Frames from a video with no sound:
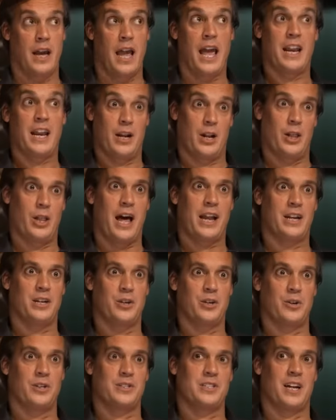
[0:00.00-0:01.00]
and in a lot
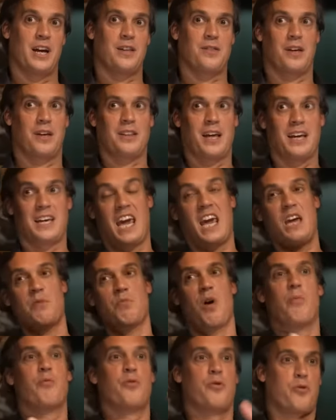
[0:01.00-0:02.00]
of units. And I think they
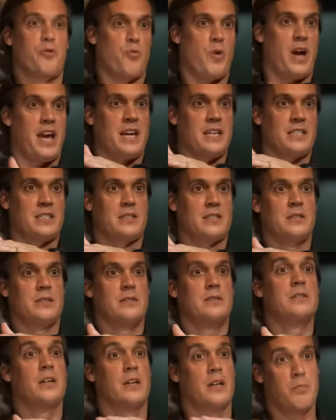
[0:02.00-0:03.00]
came up with ways
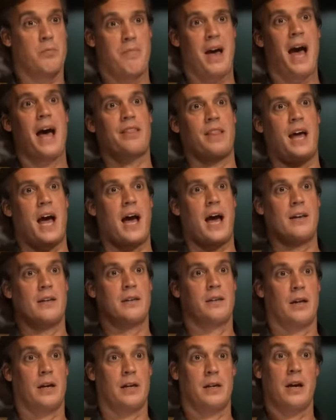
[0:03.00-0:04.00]
to combat that.
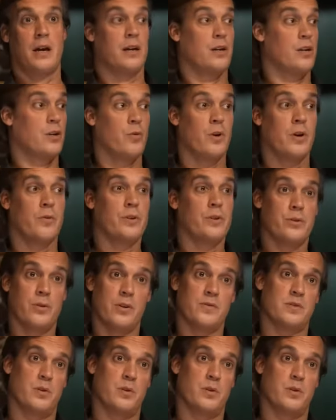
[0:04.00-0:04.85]
Like, yeah, you know what? We do